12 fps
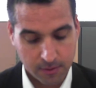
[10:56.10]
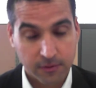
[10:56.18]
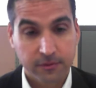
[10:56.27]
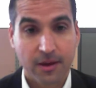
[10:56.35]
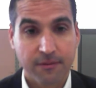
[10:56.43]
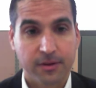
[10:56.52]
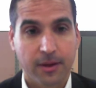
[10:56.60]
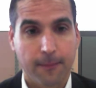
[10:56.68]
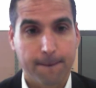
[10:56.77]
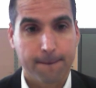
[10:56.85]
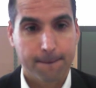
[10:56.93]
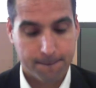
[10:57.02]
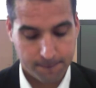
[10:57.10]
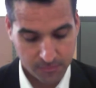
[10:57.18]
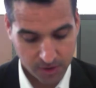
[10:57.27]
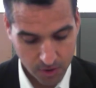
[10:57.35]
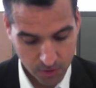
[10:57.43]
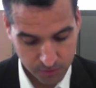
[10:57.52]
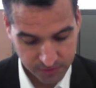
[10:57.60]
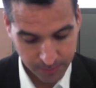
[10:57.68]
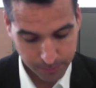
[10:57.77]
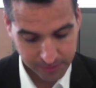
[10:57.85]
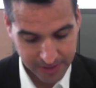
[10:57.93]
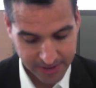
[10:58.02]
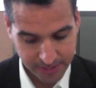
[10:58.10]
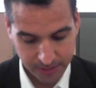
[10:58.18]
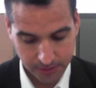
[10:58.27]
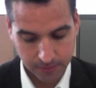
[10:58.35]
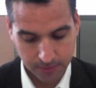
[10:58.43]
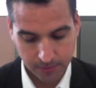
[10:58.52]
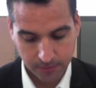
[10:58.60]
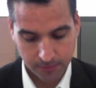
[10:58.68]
Seven, go ziplining.